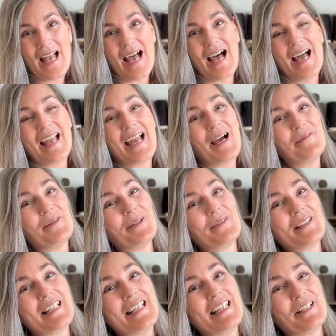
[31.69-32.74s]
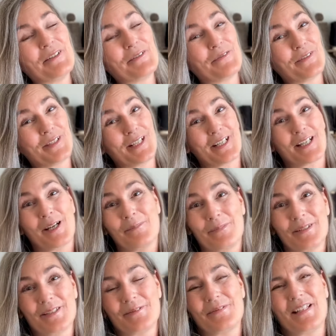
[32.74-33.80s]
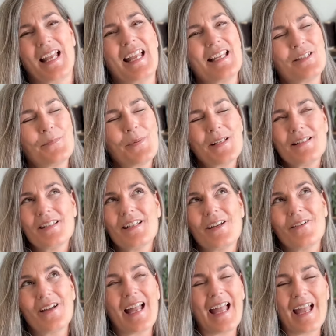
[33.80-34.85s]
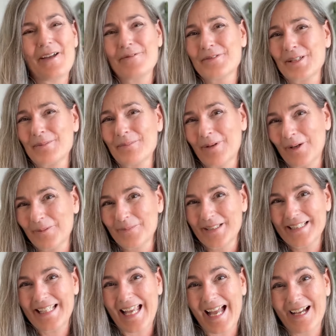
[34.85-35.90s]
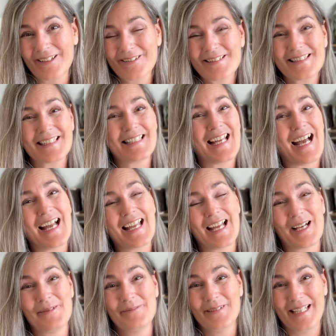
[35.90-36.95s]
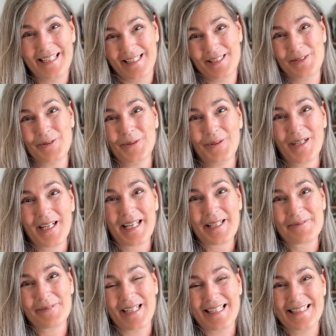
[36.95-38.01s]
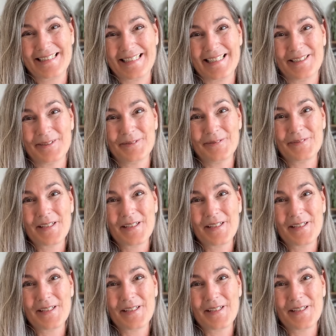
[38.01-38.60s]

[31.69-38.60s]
I am only here for a couple of days, but you know, every moment counts and I am enjoying myself.